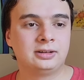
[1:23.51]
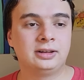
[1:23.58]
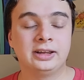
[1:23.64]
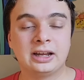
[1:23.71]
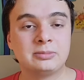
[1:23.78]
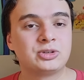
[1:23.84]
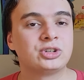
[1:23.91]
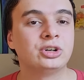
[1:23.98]
Like,
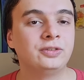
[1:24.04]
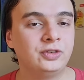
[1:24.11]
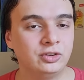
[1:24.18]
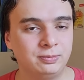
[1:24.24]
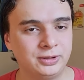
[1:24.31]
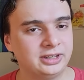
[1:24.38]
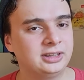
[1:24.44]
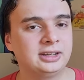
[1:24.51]
I'm sure if you've
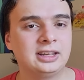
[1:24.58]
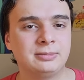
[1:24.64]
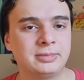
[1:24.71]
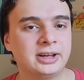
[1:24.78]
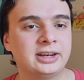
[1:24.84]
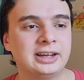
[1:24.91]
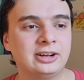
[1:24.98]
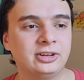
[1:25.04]
played the game
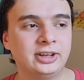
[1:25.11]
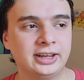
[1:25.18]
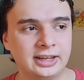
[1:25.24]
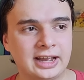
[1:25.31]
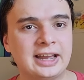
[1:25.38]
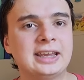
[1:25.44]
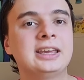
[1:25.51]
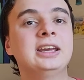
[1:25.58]
by now, like,
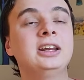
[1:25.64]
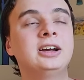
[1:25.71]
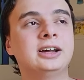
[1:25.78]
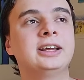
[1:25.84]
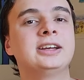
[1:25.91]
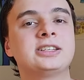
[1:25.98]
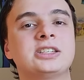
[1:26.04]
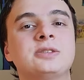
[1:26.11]
I
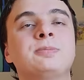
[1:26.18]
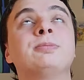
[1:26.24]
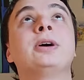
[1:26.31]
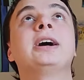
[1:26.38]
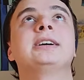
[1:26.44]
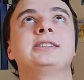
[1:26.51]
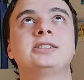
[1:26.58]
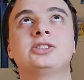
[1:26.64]
cannot
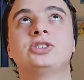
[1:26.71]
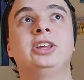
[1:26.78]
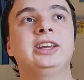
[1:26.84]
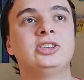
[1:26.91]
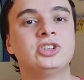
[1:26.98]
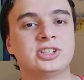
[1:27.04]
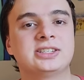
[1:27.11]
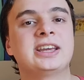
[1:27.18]
express
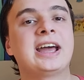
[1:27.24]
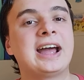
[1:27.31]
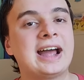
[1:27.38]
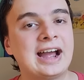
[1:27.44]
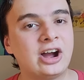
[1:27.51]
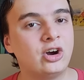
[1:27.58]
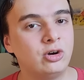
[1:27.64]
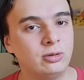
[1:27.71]
like just
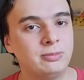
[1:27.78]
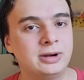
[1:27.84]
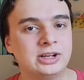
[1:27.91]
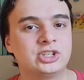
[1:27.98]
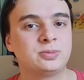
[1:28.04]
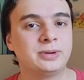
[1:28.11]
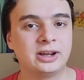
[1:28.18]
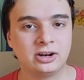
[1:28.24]
how
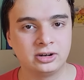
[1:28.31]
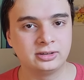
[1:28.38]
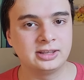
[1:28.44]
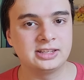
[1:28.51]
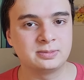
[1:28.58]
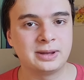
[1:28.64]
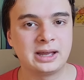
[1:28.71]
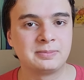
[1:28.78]
much better
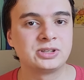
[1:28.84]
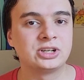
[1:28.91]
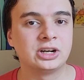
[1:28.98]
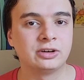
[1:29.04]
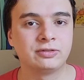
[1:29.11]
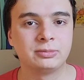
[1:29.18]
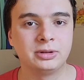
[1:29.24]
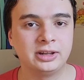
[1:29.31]
these maps
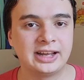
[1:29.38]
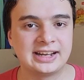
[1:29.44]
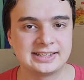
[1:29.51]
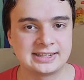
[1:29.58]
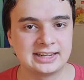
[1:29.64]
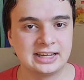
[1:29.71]
are from the last